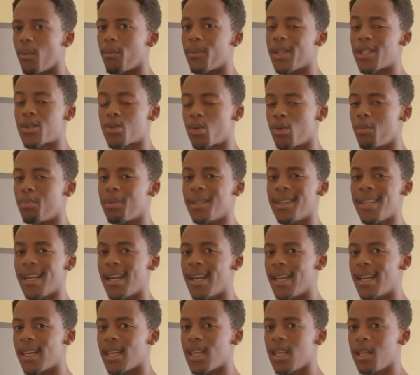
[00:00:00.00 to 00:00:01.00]
This could be
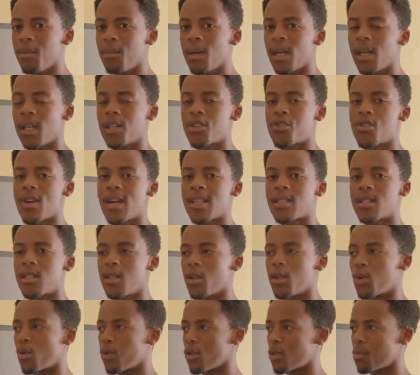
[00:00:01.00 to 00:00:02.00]
their email address,
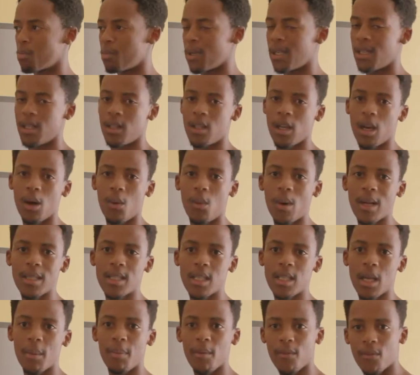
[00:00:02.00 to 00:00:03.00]
it could be their
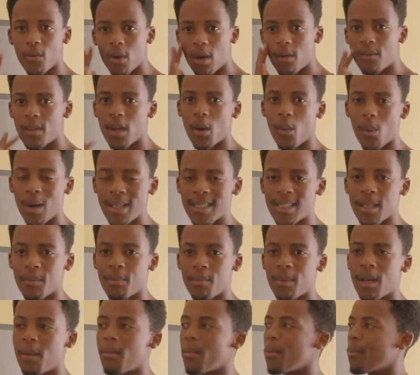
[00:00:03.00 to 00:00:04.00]
WhatsApp if you have their WhatsApp
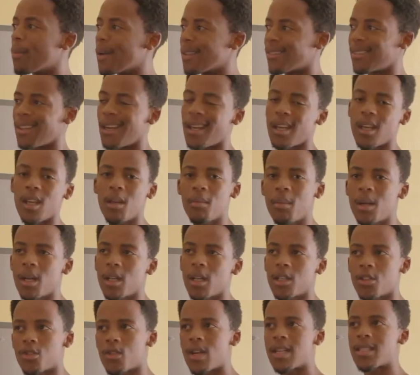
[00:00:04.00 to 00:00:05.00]
number, but their email email
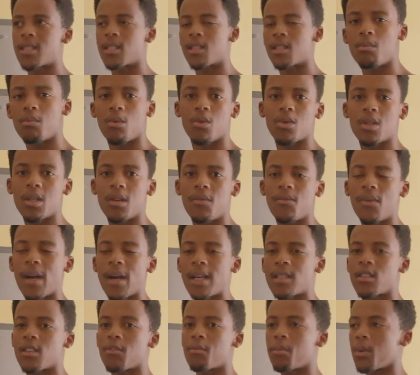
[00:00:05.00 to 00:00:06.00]
address mostly
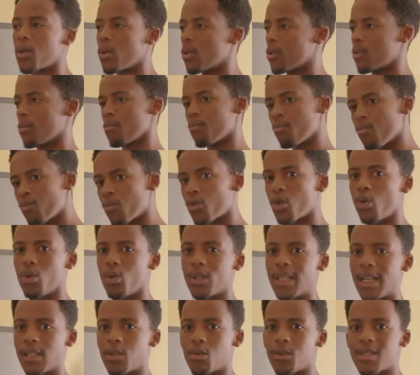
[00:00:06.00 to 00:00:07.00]
effective because you'll
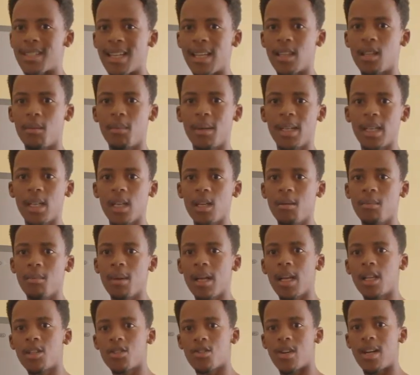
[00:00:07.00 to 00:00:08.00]
get to send them an email
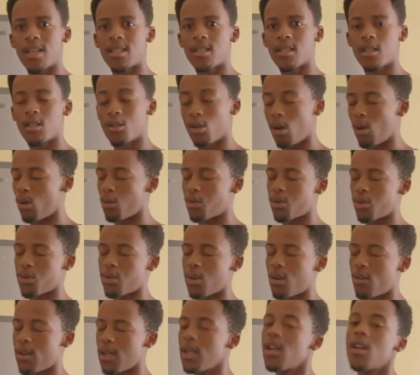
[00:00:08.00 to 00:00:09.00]
address.
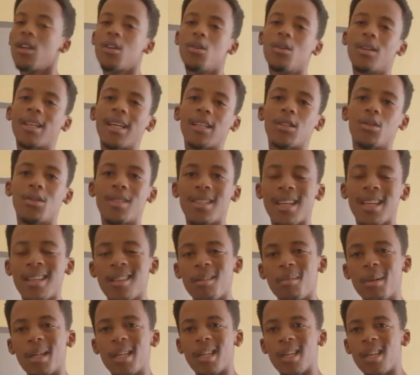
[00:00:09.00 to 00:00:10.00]
You'll get to send
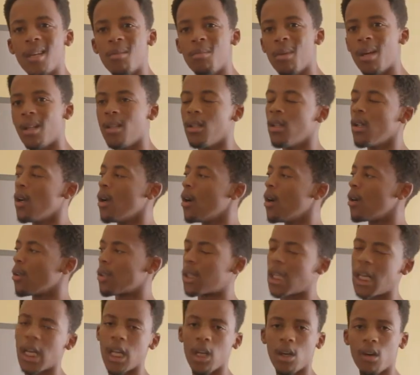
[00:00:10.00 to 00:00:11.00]
them an email,
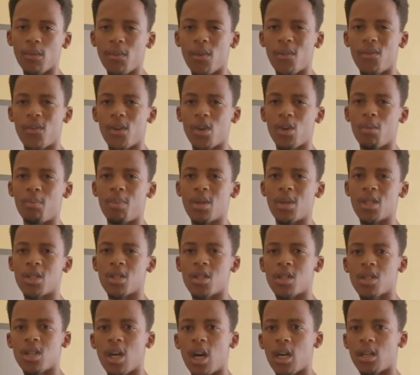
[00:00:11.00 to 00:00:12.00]
the link of a video
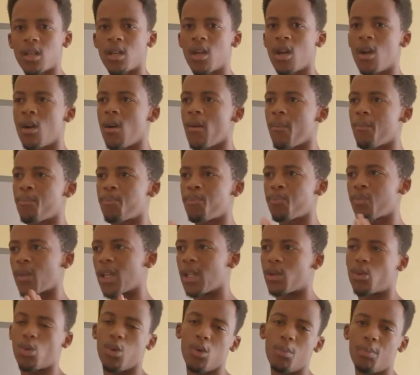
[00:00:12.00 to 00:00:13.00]
business card.
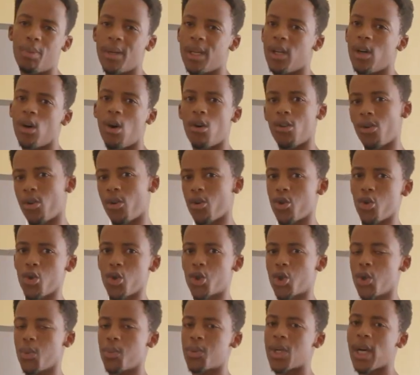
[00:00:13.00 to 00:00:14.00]
It could be on your
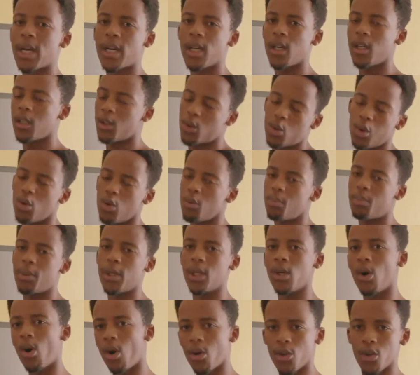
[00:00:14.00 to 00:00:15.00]
YouTube channel, it could be
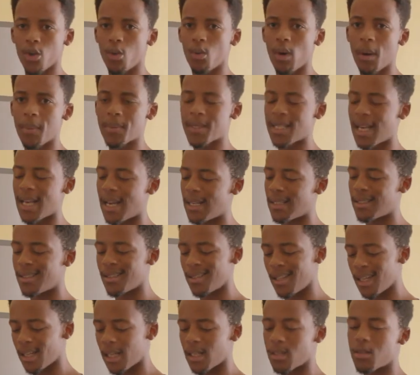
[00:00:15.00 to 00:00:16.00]
on your website.
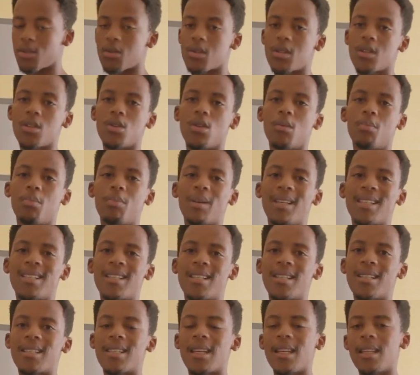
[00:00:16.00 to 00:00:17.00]
They get to see your
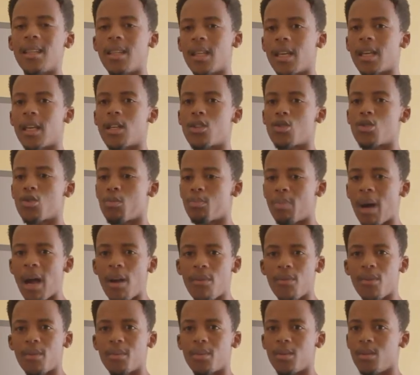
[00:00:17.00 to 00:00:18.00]
business and they get to buy
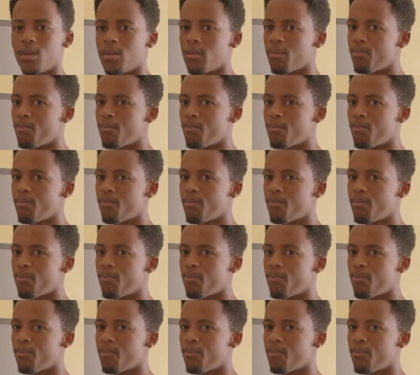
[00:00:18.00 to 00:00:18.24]
from you.